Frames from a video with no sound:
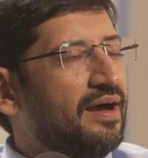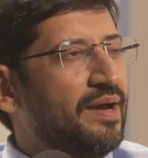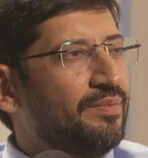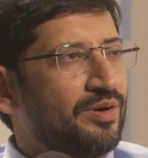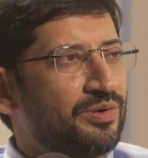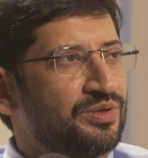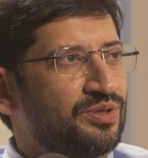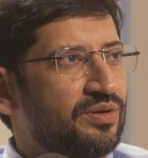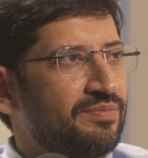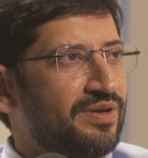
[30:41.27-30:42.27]
I'm not too
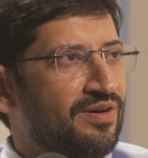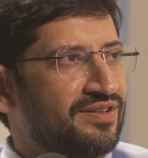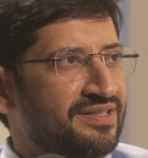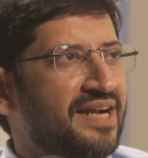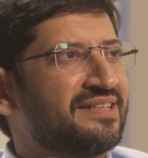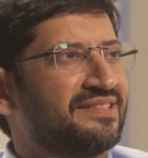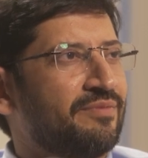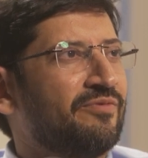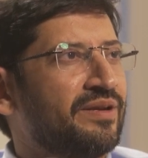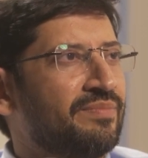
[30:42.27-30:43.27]
sure because that's the
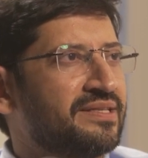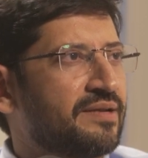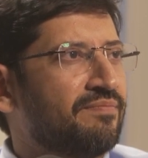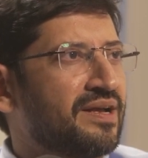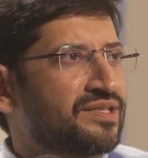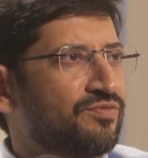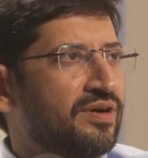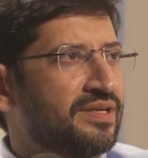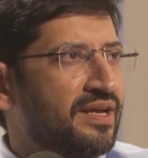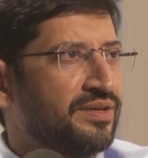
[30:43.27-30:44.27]
very basic mask
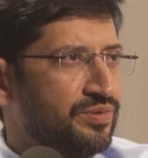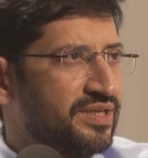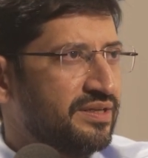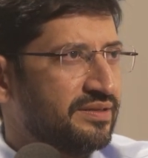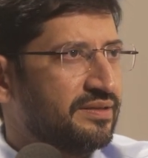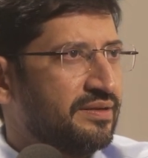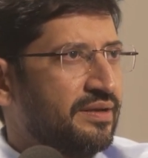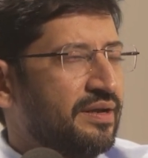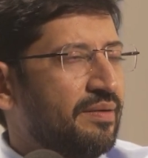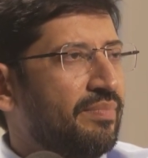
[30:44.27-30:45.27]
what they are
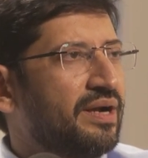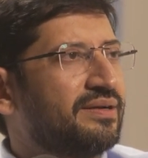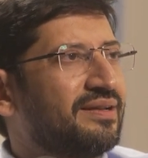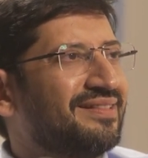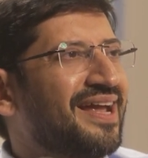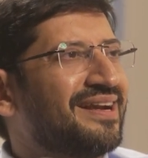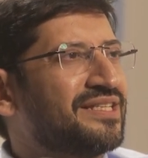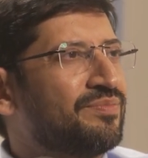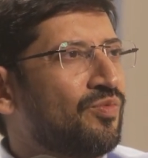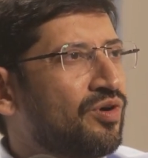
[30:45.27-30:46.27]
using. But that
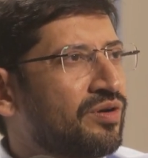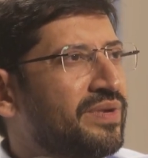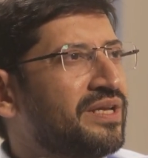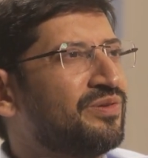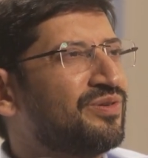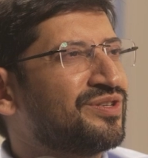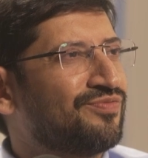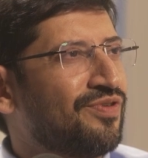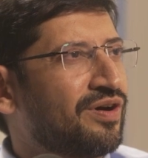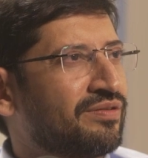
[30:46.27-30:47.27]
is more being used
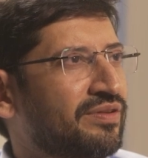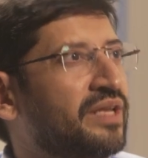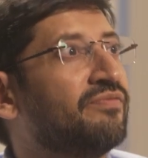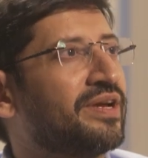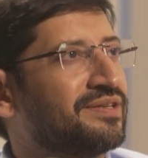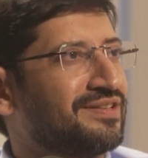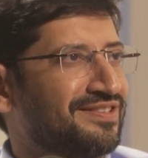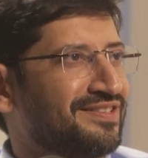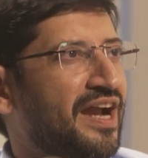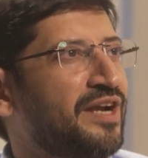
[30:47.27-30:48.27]
for
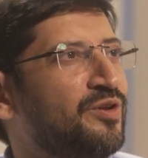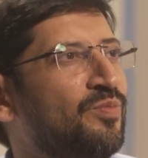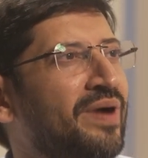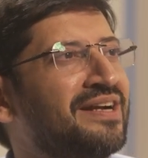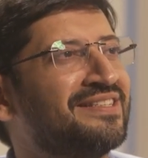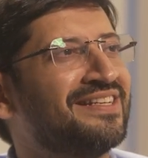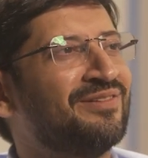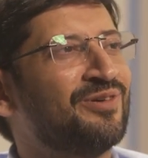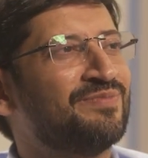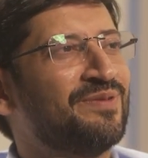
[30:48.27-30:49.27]
infections. And you might see
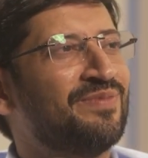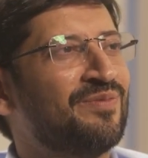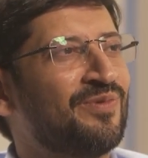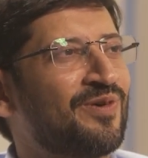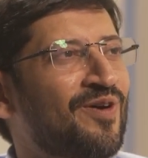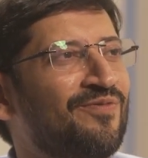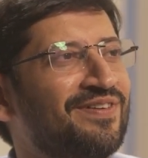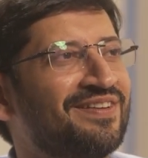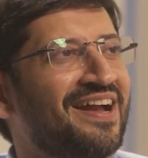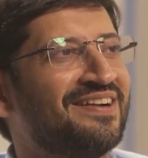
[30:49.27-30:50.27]
those people more
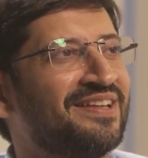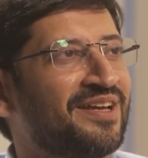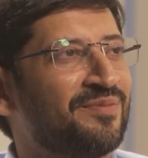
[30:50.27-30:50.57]
often at the